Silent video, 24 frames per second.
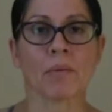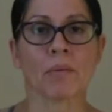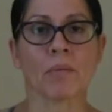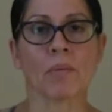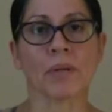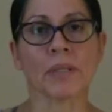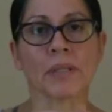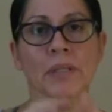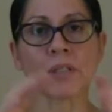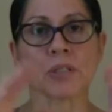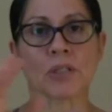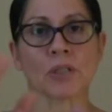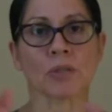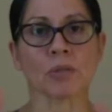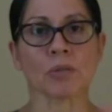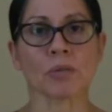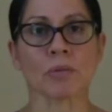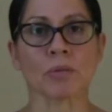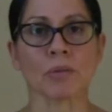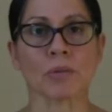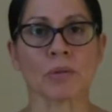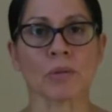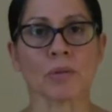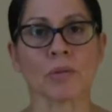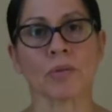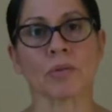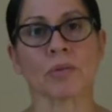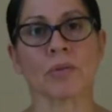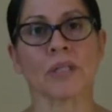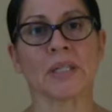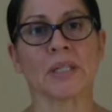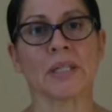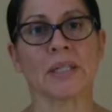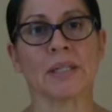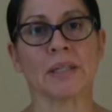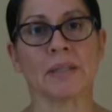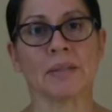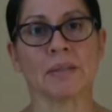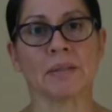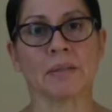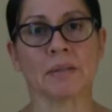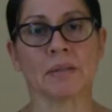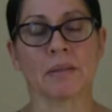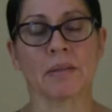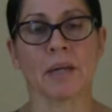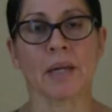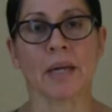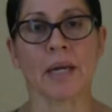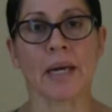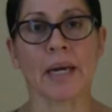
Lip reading: what the shoulder girdle is.